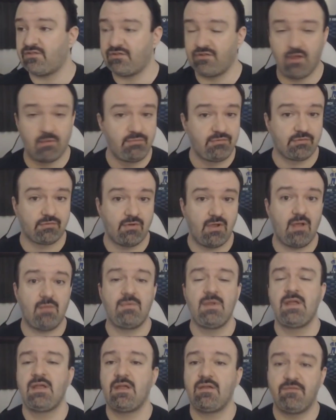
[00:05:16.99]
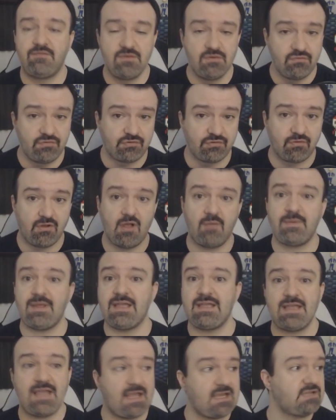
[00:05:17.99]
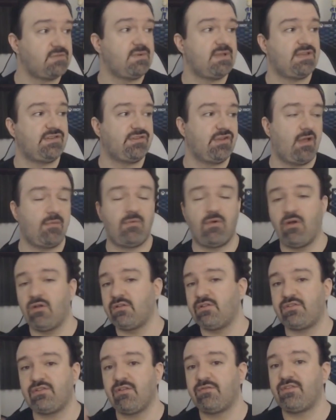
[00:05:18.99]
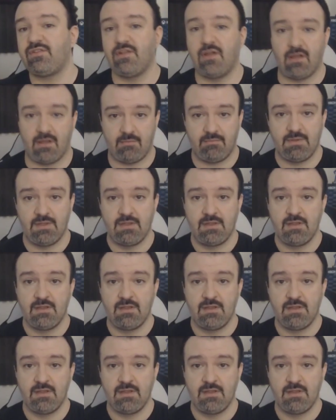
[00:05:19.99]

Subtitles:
Subs are up, views are up, engagement is up, all this stuff is up.